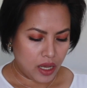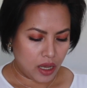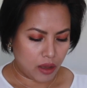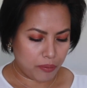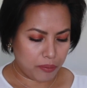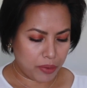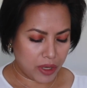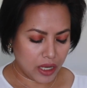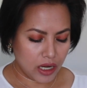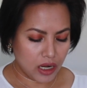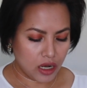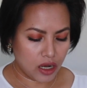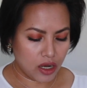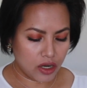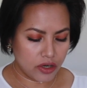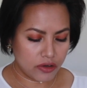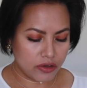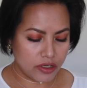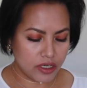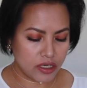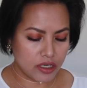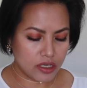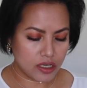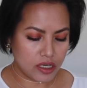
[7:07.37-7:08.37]
I paid
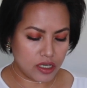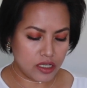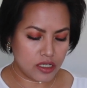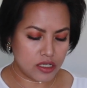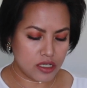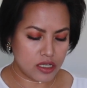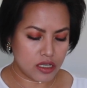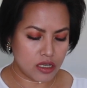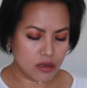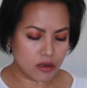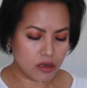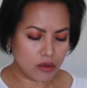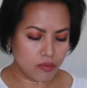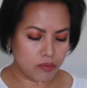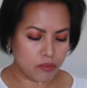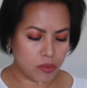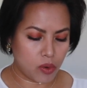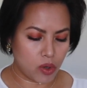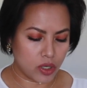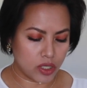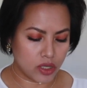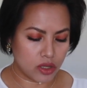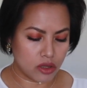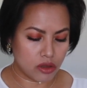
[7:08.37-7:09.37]

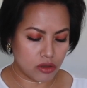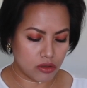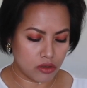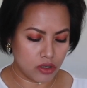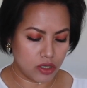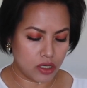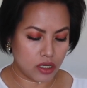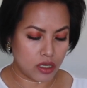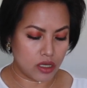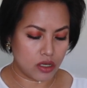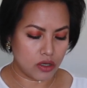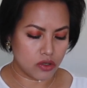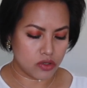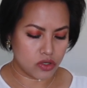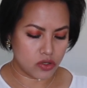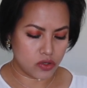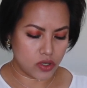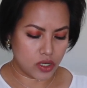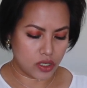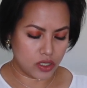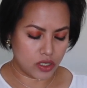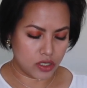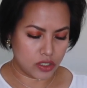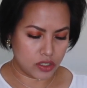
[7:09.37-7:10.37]
190.30
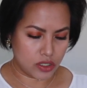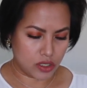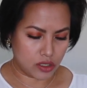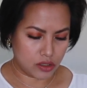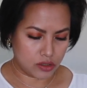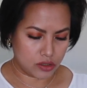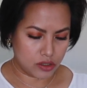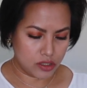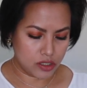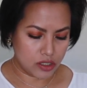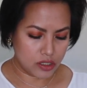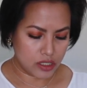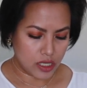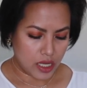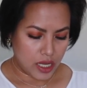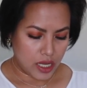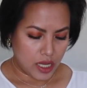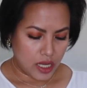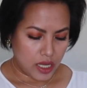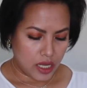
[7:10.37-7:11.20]
Australian dollars.